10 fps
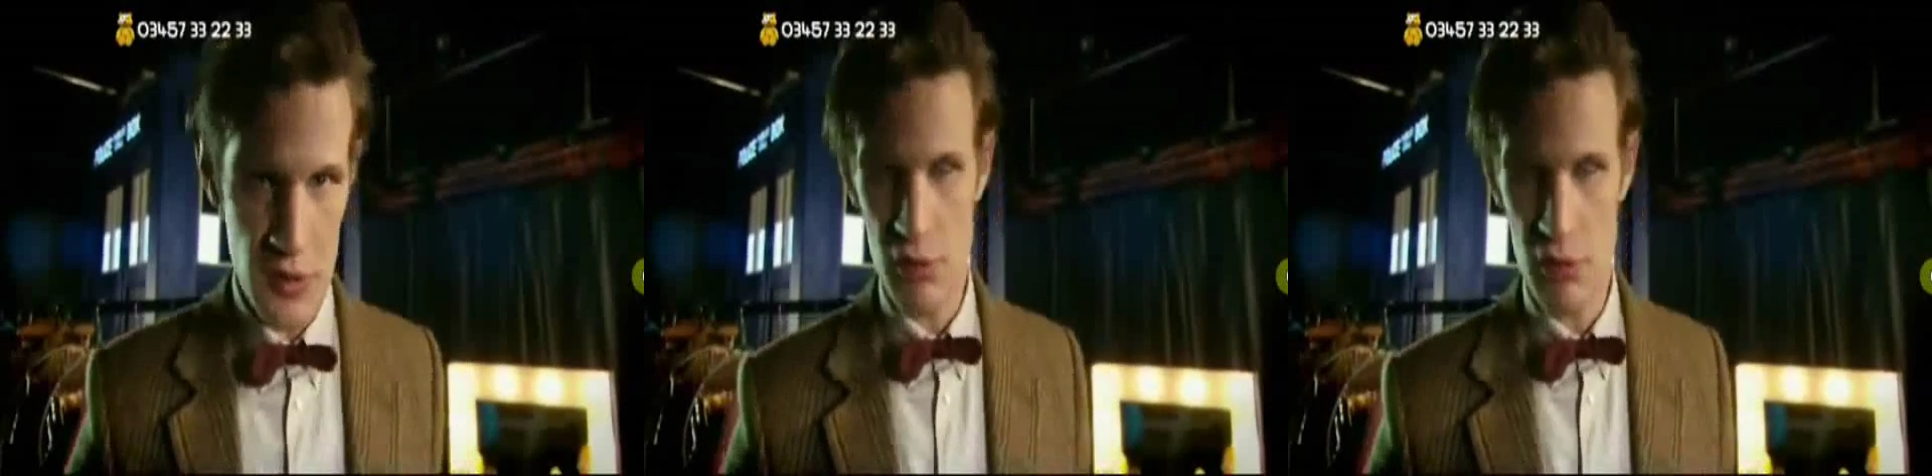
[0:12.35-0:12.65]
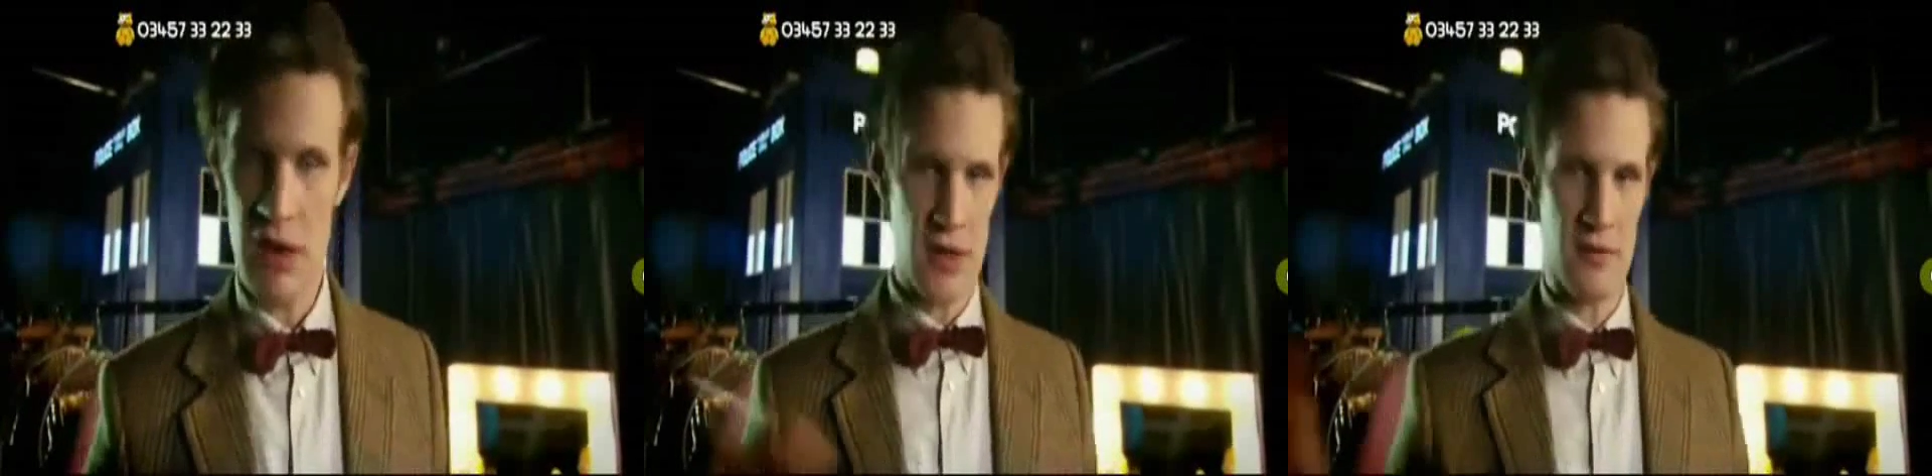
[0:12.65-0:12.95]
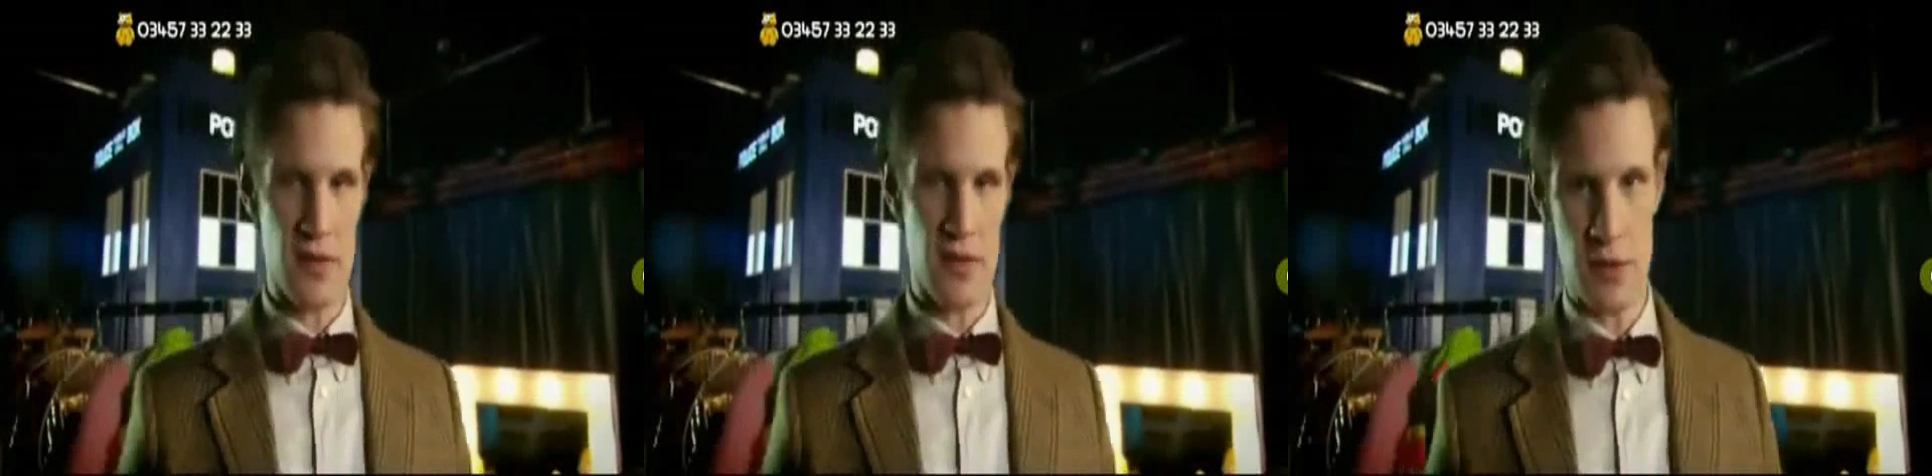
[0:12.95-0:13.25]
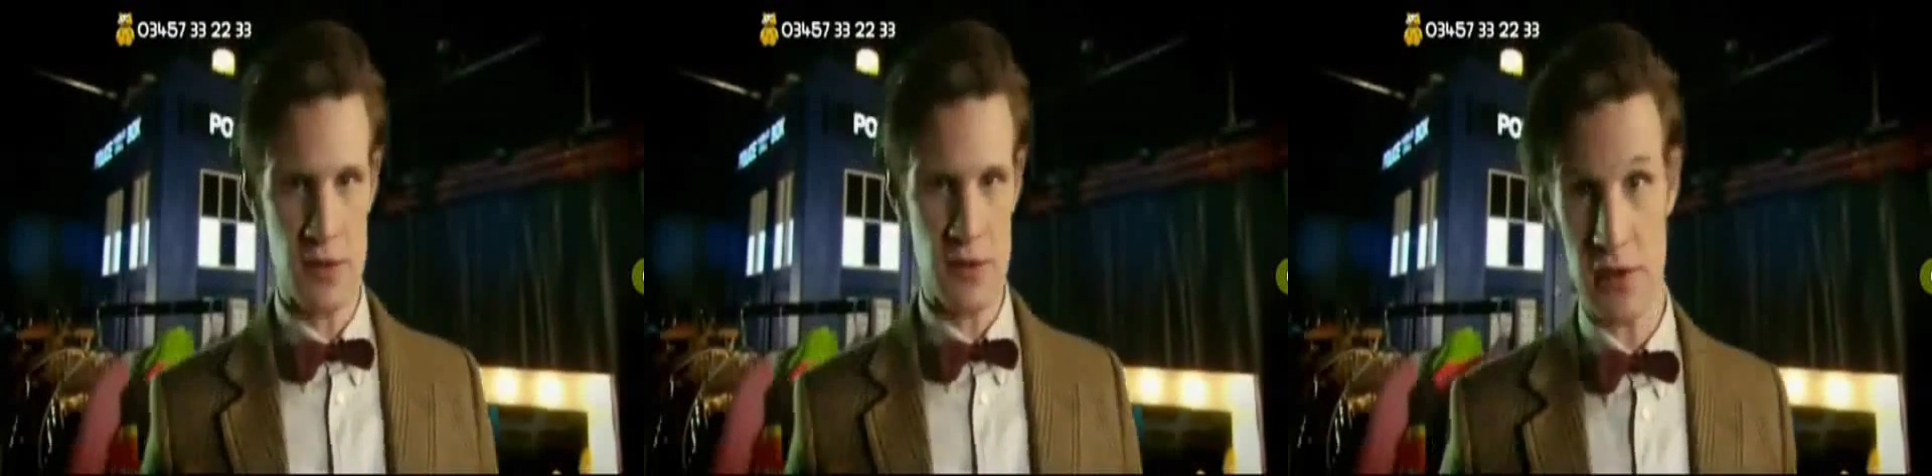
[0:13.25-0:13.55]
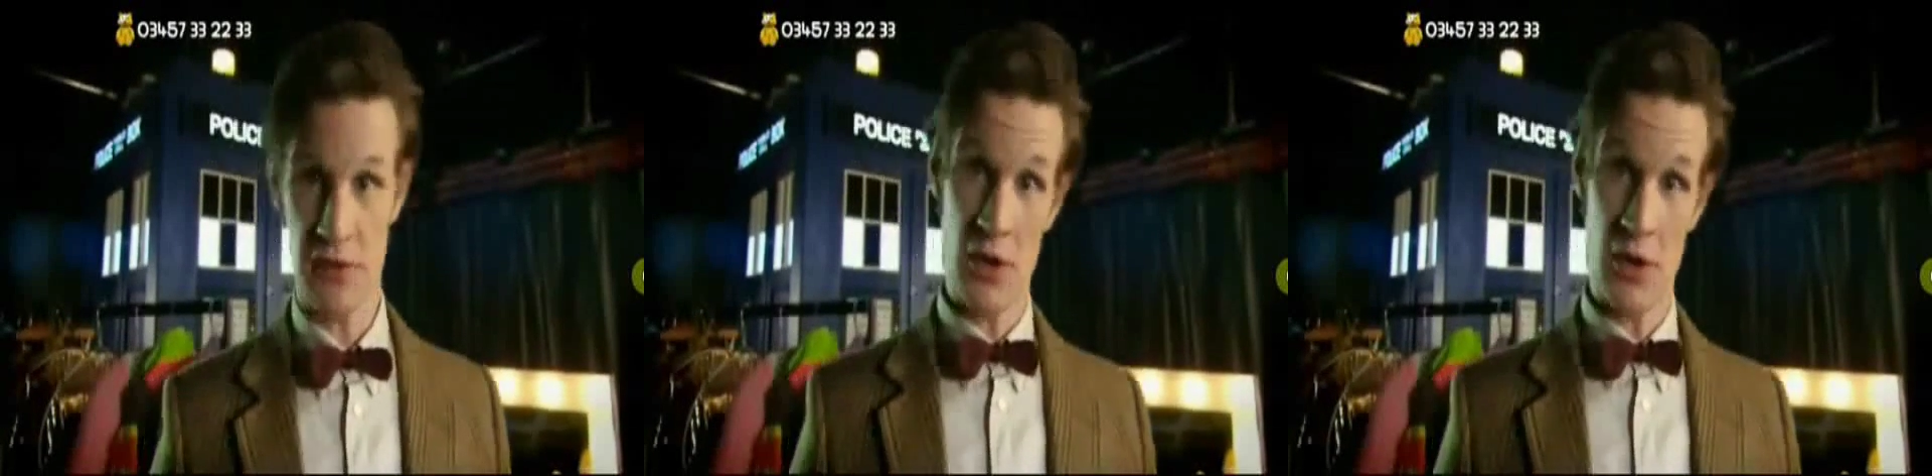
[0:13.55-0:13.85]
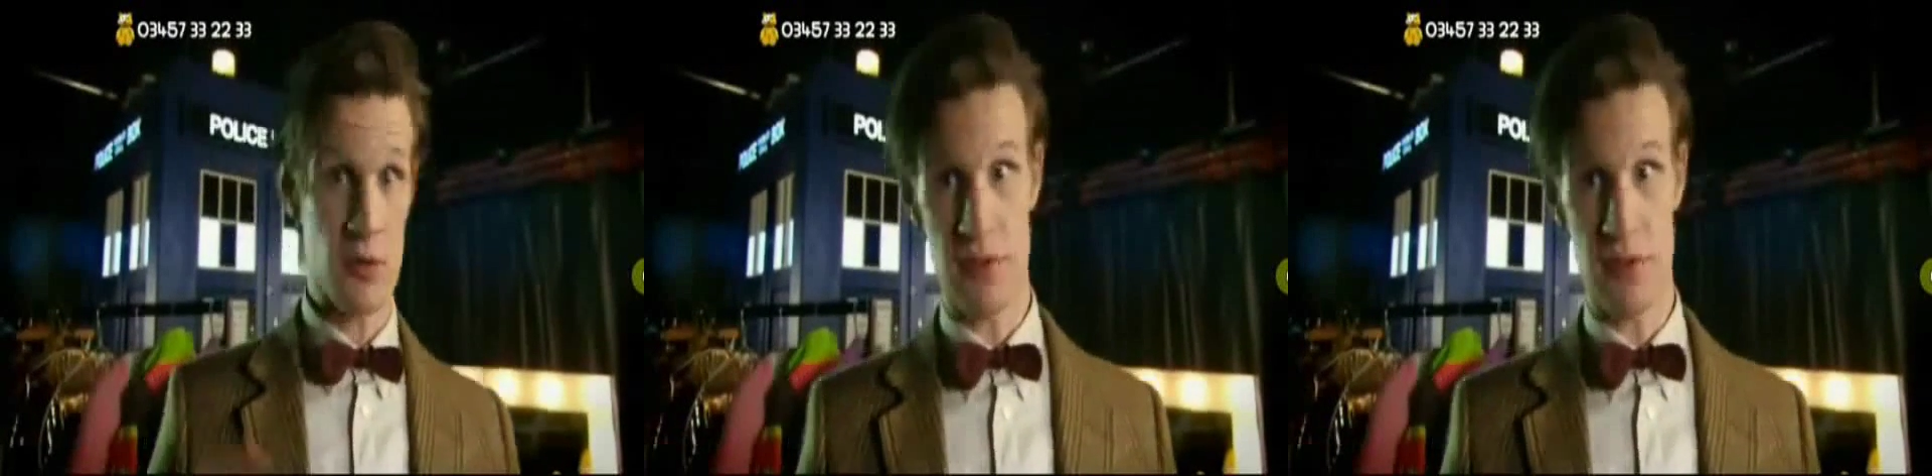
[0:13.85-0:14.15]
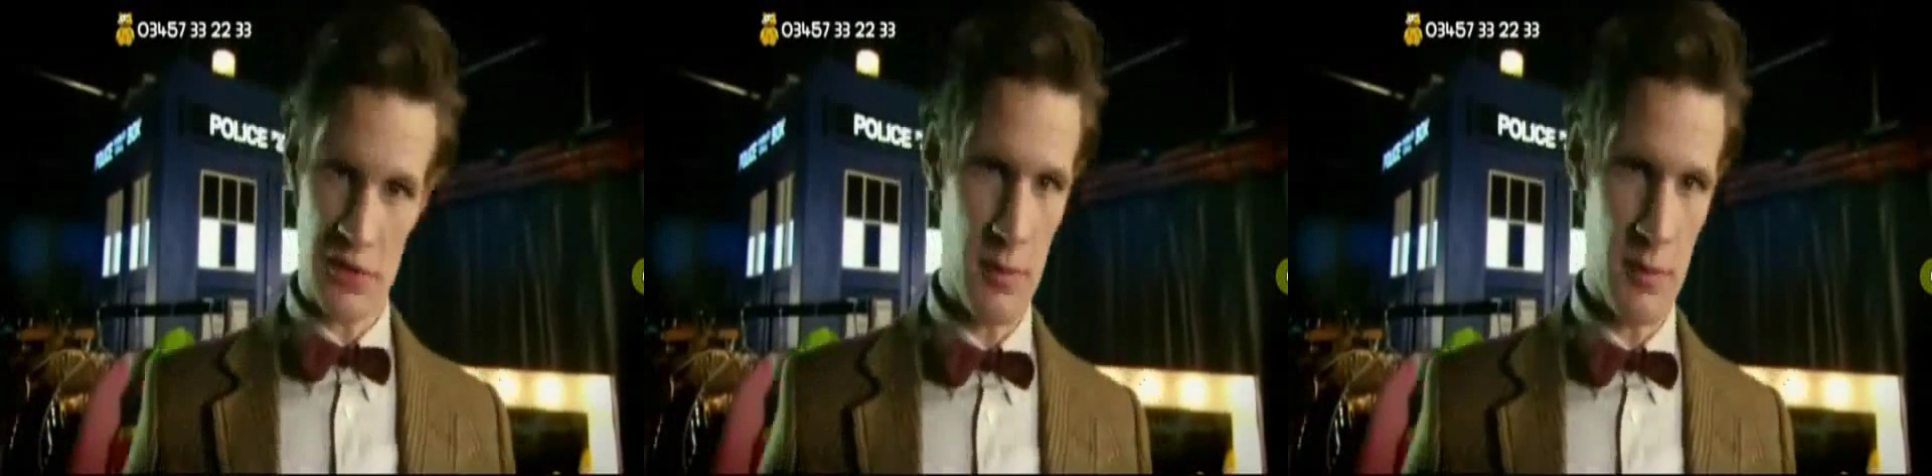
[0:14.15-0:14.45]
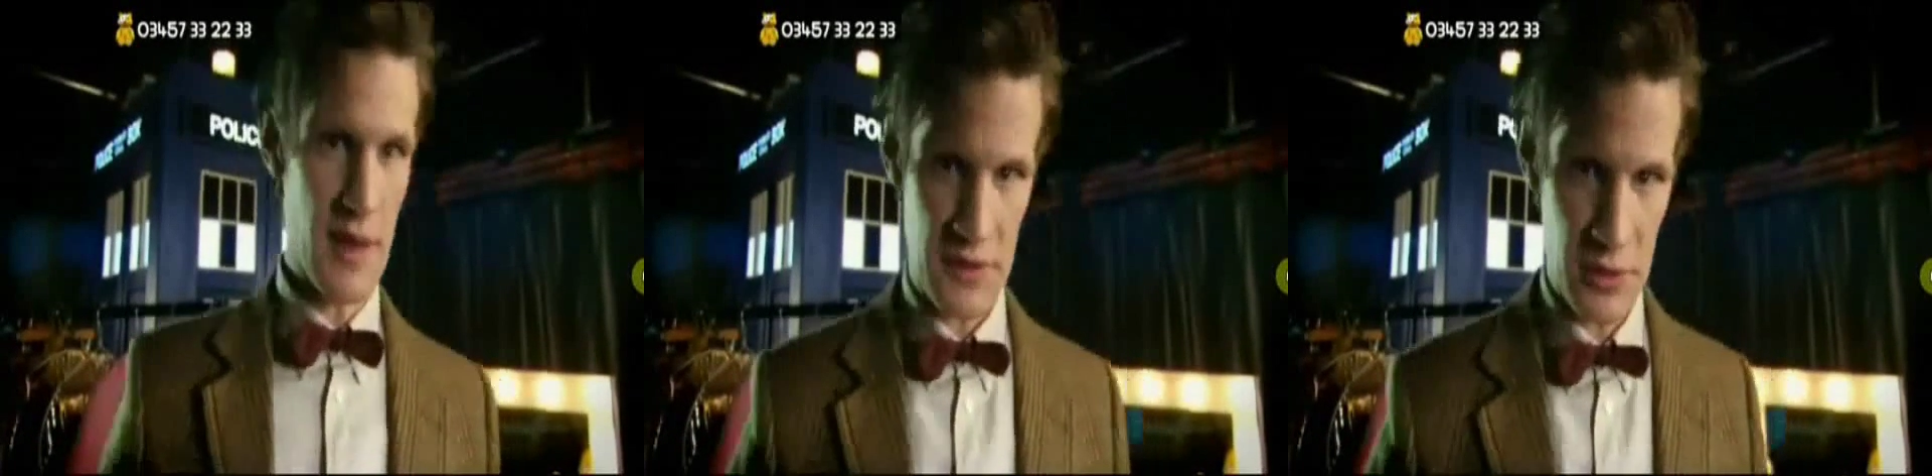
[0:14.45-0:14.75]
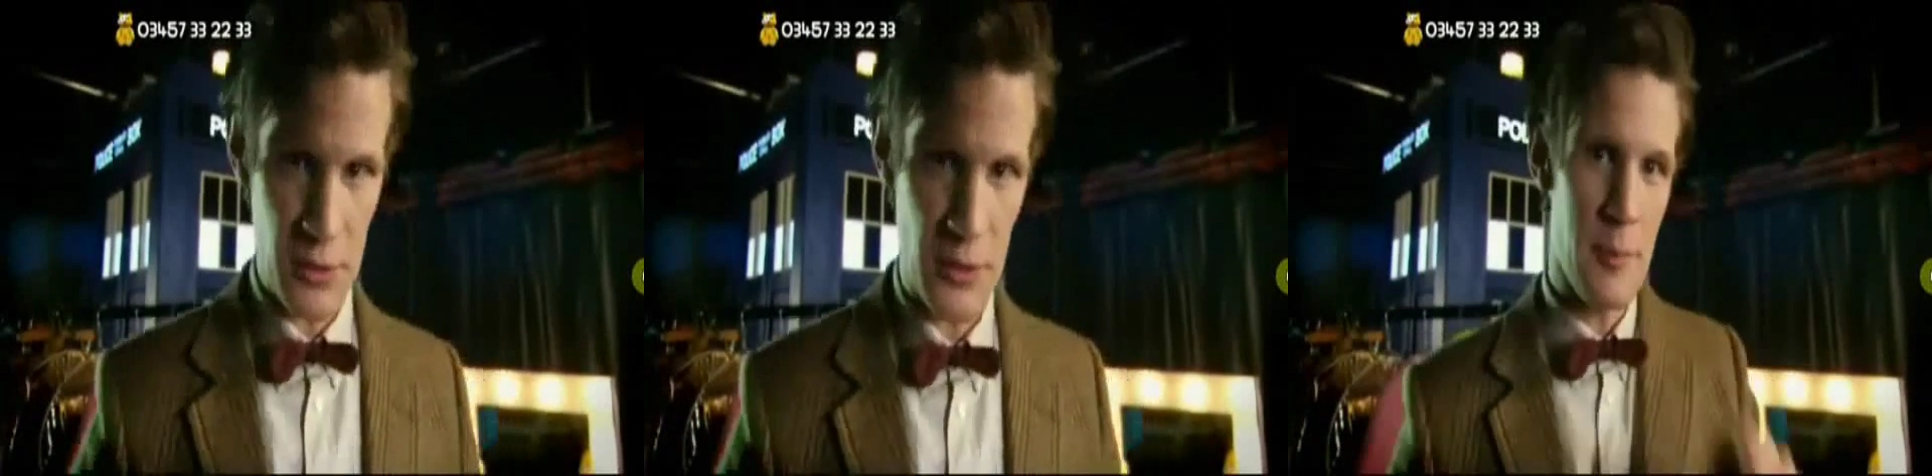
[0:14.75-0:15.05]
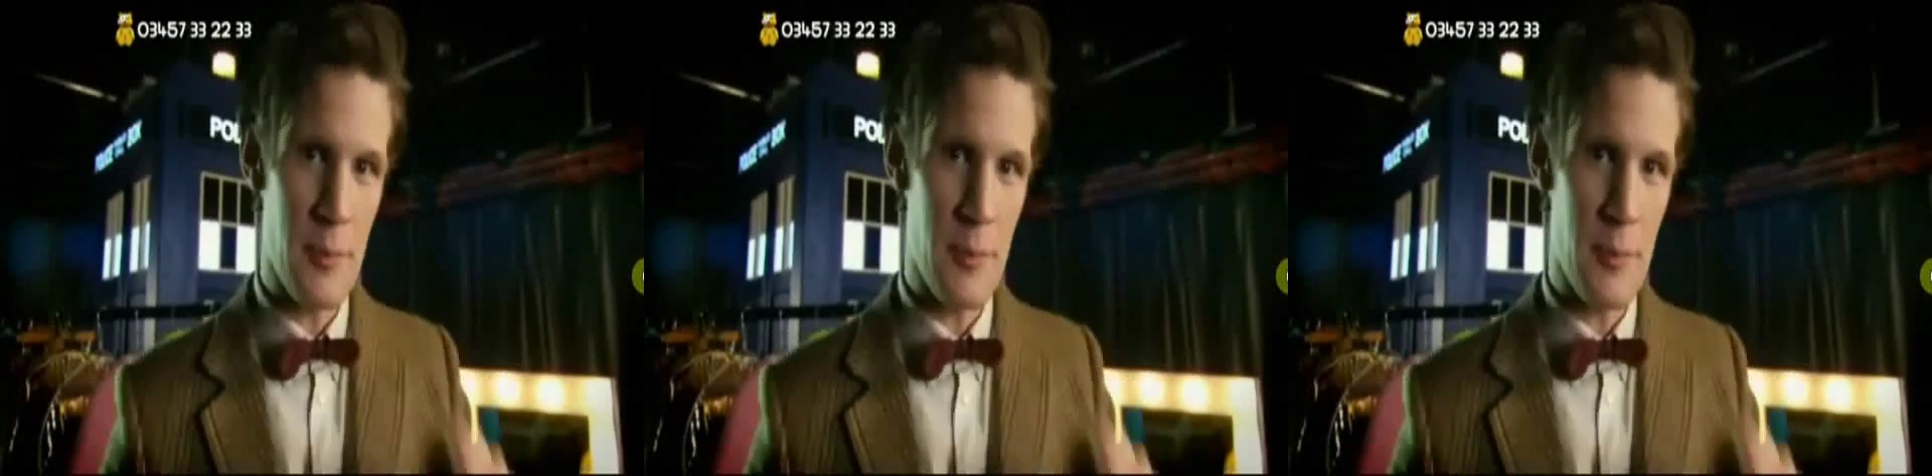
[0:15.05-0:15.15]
or any of the other words because no one's ever asked me that at all.